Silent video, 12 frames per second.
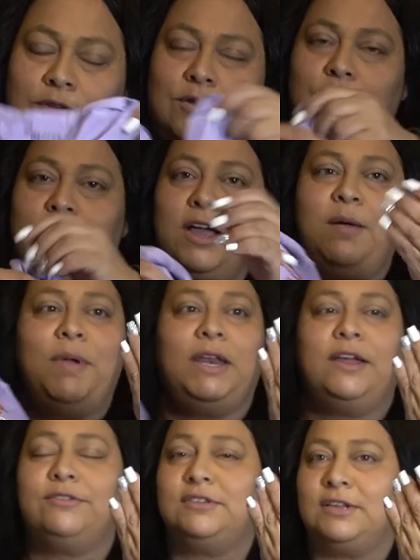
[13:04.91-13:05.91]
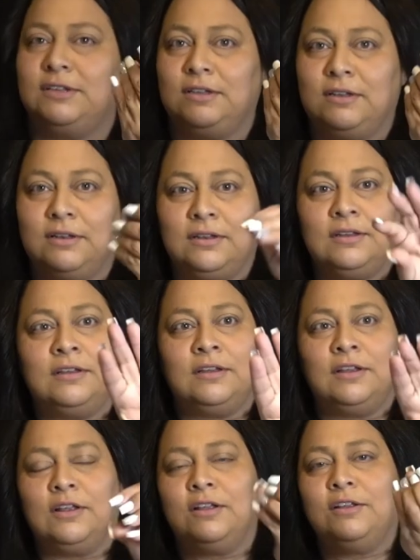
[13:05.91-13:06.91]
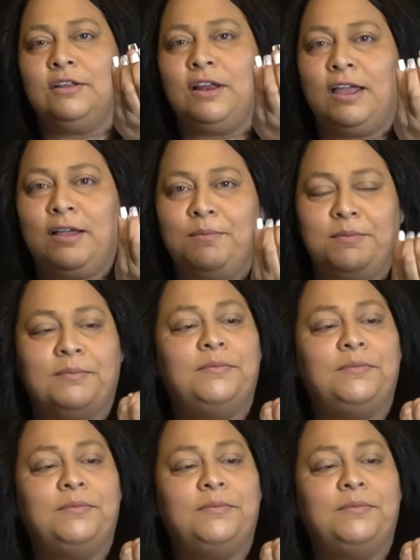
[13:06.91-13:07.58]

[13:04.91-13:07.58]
When I got my nails done. You like them?